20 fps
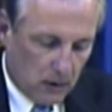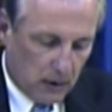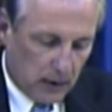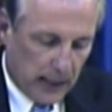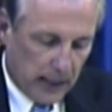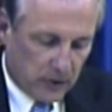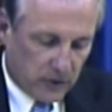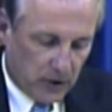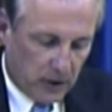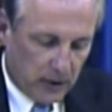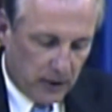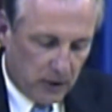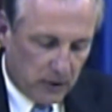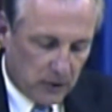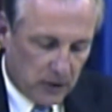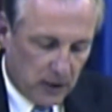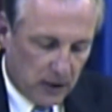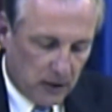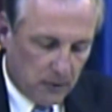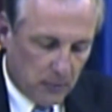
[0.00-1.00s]
Council, I'll
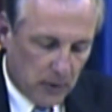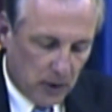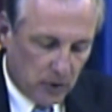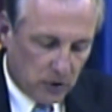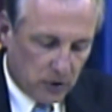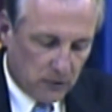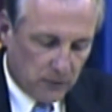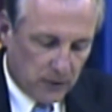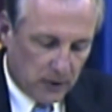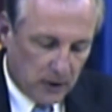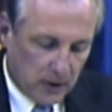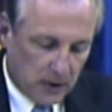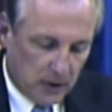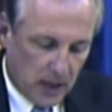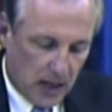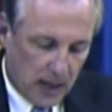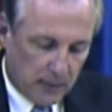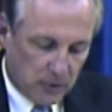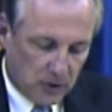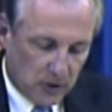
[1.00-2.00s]
entertain a motion for the
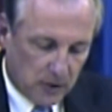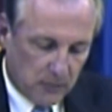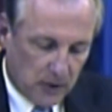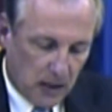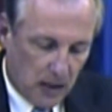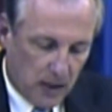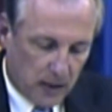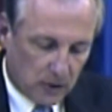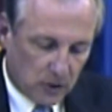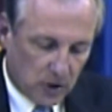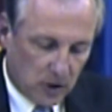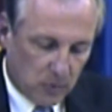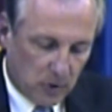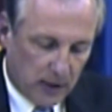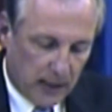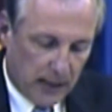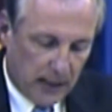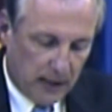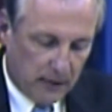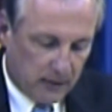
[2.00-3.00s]
adoption of the October
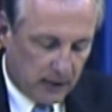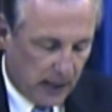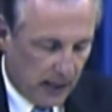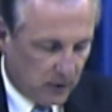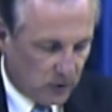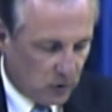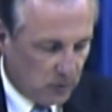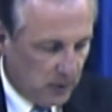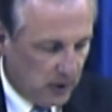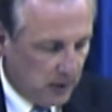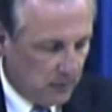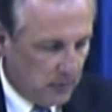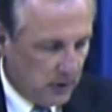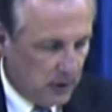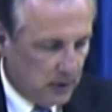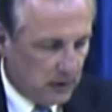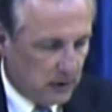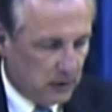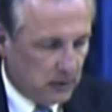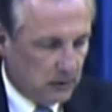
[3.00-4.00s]
8th council meeting
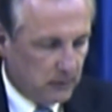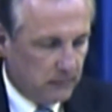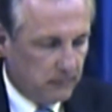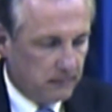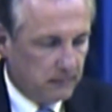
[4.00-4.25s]
minutes.